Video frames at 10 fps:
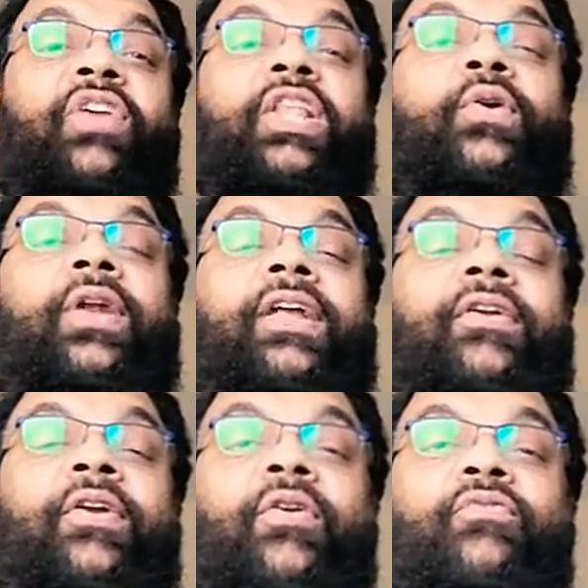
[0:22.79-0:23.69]
wheel
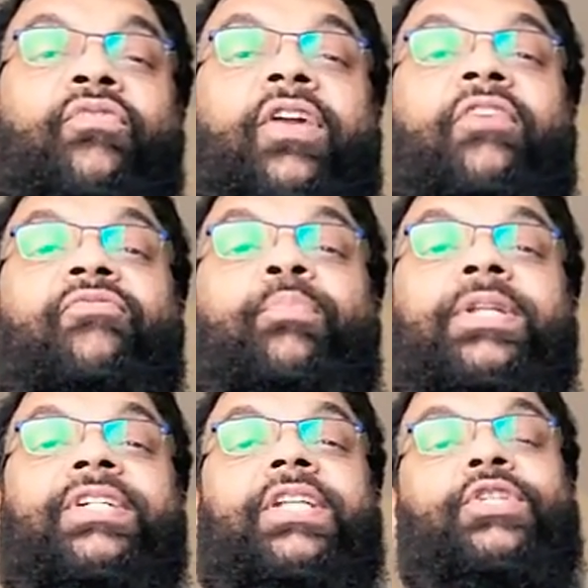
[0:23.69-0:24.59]
loader for a
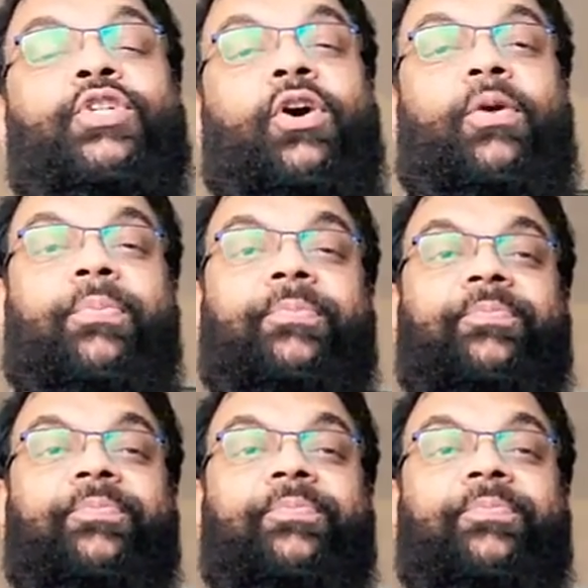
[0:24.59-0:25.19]
particular job.